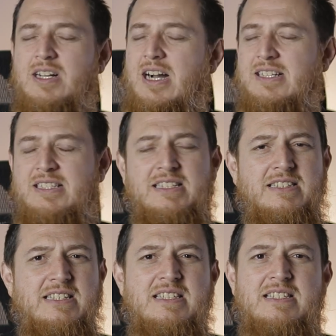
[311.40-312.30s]
I think
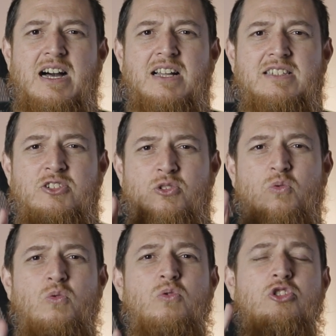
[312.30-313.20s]
these are the
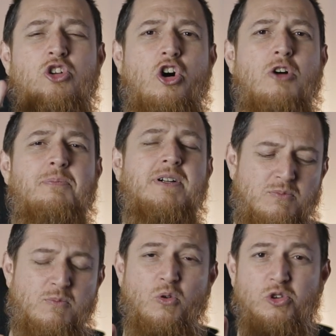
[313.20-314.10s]
two top
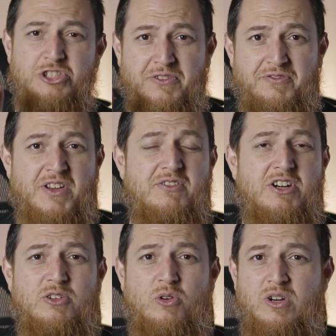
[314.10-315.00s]
most
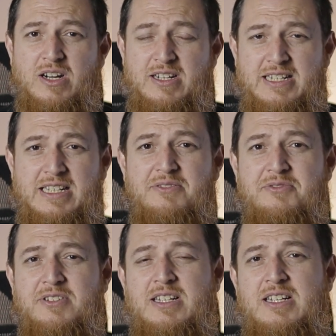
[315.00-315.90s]
favorite or addictive
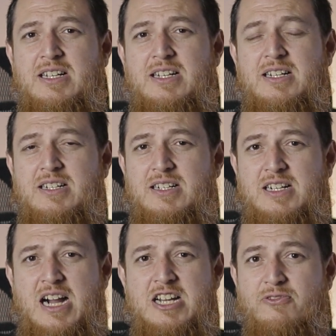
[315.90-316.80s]

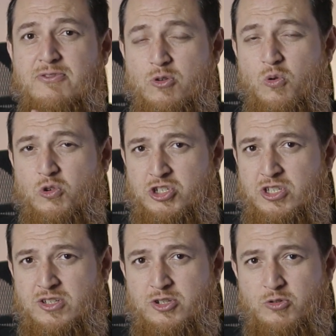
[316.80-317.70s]
kind of
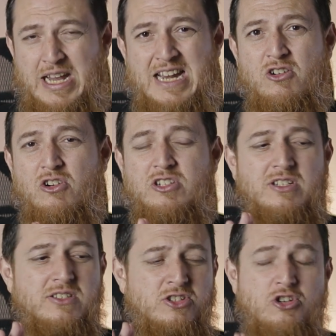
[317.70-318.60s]
notes. You cannot
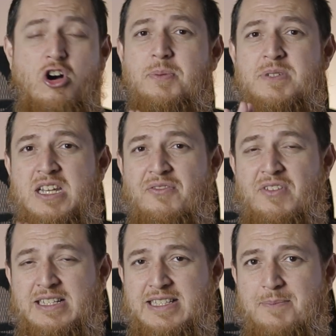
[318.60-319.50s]
stop
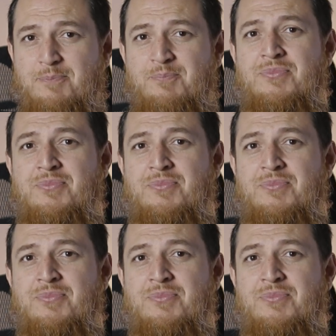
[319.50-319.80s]
sniffing them.